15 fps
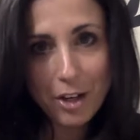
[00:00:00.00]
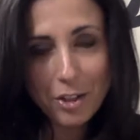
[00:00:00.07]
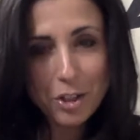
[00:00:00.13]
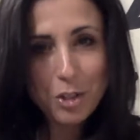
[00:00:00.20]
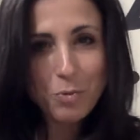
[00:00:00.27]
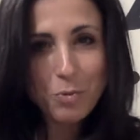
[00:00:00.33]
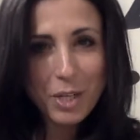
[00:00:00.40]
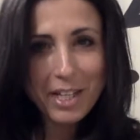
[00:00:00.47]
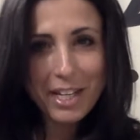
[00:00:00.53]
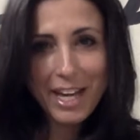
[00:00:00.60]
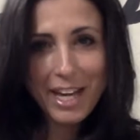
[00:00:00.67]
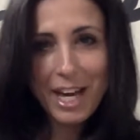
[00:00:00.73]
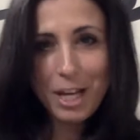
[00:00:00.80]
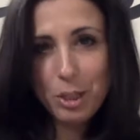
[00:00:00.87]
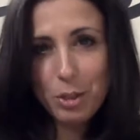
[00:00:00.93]
So you really
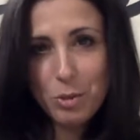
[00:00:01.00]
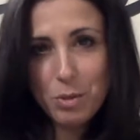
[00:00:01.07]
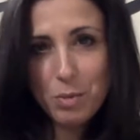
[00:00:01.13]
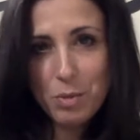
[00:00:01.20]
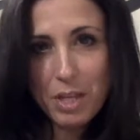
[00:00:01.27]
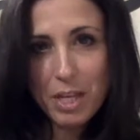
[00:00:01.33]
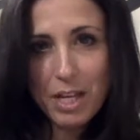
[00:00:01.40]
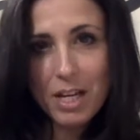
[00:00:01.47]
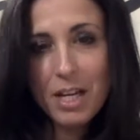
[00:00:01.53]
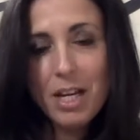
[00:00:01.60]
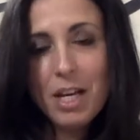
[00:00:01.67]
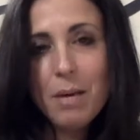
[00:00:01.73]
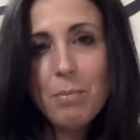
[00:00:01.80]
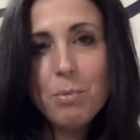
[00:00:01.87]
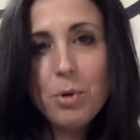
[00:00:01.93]
can't lose with it.
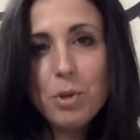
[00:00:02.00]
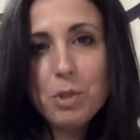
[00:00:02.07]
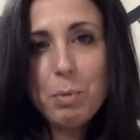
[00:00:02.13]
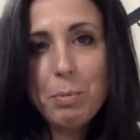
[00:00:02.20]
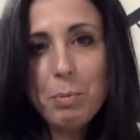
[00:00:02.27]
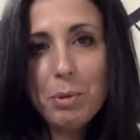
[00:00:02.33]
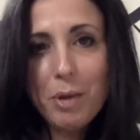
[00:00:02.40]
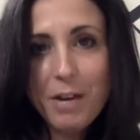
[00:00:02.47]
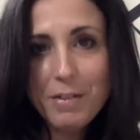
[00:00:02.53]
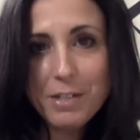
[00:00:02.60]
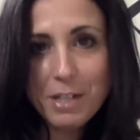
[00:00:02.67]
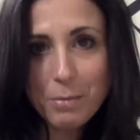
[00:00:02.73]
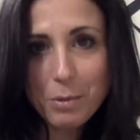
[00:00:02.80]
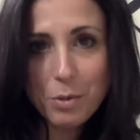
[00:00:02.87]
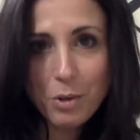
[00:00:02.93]
Most people have
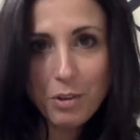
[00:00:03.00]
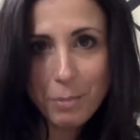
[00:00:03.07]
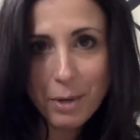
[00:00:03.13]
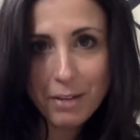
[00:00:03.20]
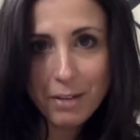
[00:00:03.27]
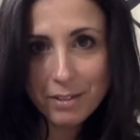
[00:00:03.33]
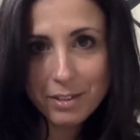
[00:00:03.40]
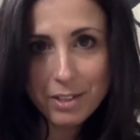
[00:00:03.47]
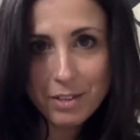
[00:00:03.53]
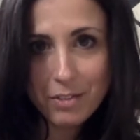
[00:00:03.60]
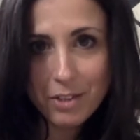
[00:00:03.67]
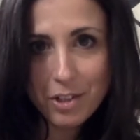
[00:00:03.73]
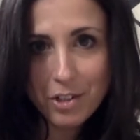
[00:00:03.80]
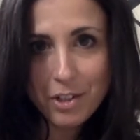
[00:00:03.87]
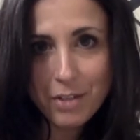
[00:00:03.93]
some sort of pelvic
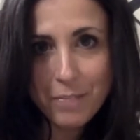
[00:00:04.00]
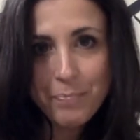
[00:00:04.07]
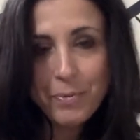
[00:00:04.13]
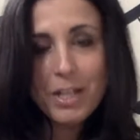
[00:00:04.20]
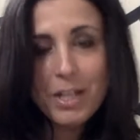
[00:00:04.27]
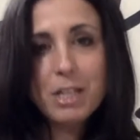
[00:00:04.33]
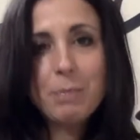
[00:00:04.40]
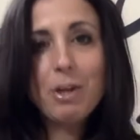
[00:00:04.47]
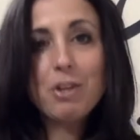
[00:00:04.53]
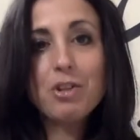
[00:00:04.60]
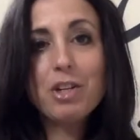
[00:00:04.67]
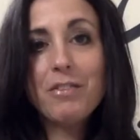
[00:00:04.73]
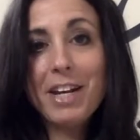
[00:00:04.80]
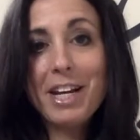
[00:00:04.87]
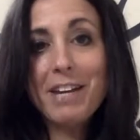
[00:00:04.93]
dysfunction, especially
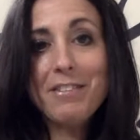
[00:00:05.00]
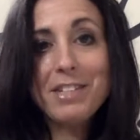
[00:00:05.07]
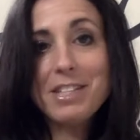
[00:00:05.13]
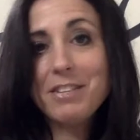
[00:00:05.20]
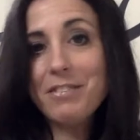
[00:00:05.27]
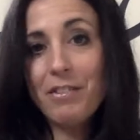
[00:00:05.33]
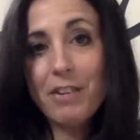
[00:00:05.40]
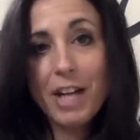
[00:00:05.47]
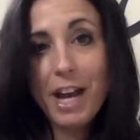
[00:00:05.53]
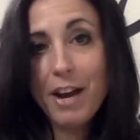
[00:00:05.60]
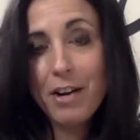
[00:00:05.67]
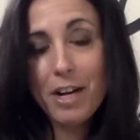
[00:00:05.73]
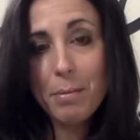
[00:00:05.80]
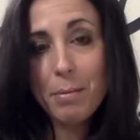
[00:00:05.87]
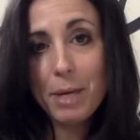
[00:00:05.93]
if any of us have ever
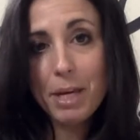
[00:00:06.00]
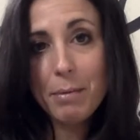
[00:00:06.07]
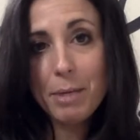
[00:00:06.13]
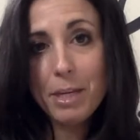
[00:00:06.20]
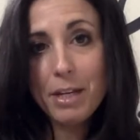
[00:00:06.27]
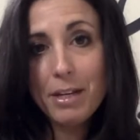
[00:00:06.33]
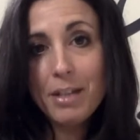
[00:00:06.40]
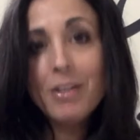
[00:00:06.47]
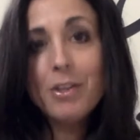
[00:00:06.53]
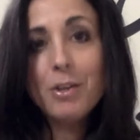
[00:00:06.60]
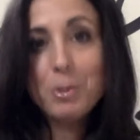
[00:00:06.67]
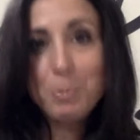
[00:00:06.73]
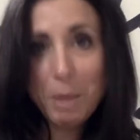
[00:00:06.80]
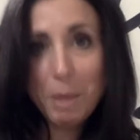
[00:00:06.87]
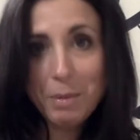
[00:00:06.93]
carried a baby.
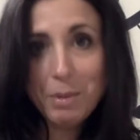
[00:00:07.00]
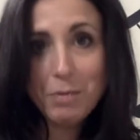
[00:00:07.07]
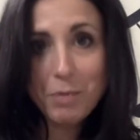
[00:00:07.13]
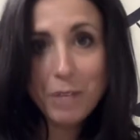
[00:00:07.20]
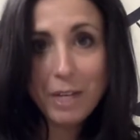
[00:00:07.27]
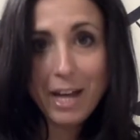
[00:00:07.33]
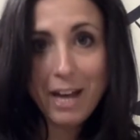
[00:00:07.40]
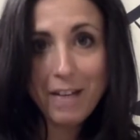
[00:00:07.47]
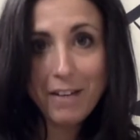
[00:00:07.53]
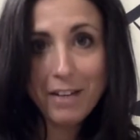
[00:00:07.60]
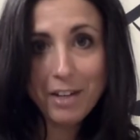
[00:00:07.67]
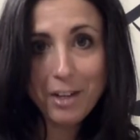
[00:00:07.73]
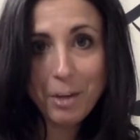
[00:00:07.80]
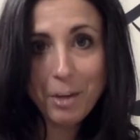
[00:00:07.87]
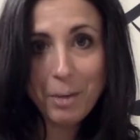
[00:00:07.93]
Those babies wreak havoc
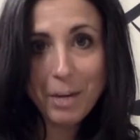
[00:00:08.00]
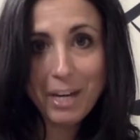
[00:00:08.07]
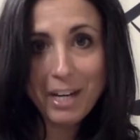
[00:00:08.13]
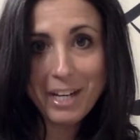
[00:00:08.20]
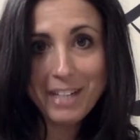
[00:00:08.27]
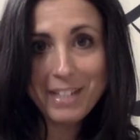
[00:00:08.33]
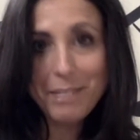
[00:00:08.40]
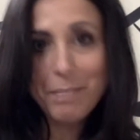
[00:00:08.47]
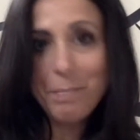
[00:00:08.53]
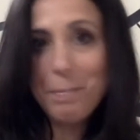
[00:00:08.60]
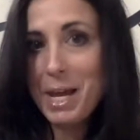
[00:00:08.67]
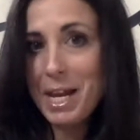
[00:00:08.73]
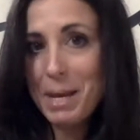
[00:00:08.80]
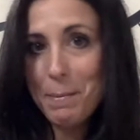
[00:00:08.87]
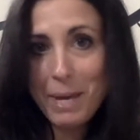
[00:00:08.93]
on our bodies in
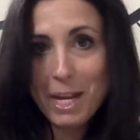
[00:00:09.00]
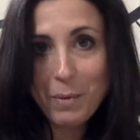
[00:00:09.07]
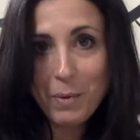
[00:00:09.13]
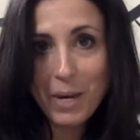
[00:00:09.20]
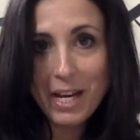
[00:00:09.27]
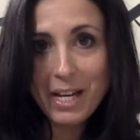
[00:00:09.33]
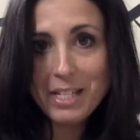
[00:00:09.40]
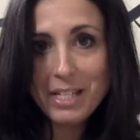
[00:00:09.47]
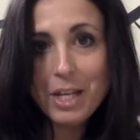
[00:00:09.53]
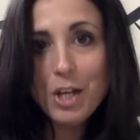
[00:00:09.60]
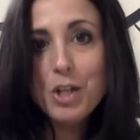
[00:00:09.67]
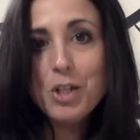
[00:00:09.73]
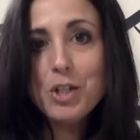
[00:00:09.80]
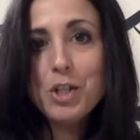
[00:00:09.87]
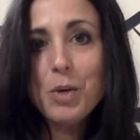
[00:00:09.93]
many, many ways.
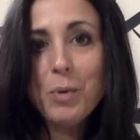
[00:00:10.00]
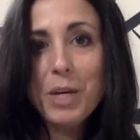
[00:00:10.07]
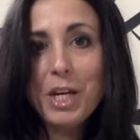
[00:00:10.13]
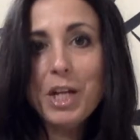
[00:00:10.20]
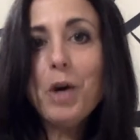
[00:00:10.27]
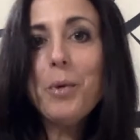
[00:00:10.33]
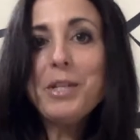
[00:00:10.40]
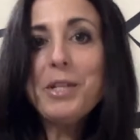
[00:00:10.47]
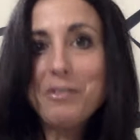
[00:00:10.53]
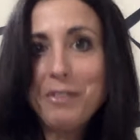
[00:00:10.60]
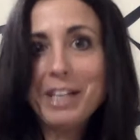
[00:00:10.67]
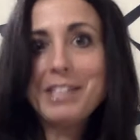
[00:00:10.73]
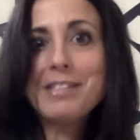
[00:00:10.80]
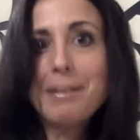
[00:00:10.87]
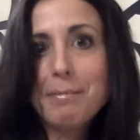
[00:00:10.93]
So we can always
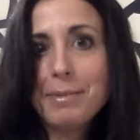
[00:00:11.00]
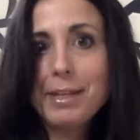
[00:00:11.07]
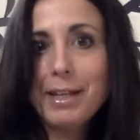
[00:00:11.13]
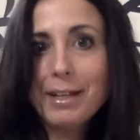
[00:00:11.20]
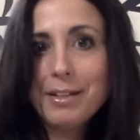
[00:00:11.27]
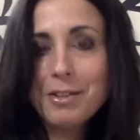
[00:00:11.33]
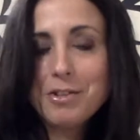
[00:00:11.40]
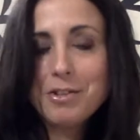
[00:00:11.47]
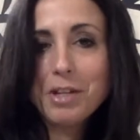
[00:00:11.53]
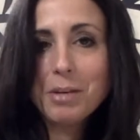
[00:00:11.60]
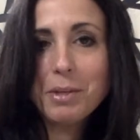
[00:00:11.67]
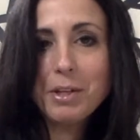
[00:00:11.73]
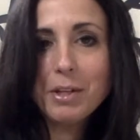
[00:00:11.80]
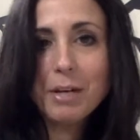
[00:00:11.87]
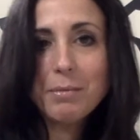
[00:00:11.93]
fix something, usually
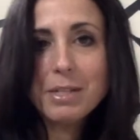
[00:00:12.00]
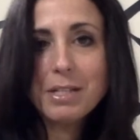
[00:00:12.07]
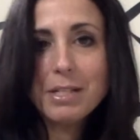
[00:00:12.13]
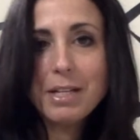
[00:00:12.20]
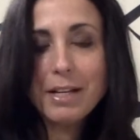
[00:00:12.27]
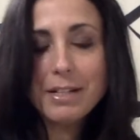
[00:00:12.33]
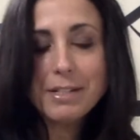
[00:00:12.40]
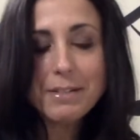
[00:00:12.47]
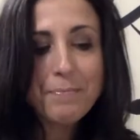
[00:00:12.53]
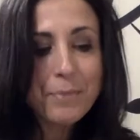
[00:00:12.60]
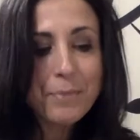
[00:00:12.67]
when you come to see us.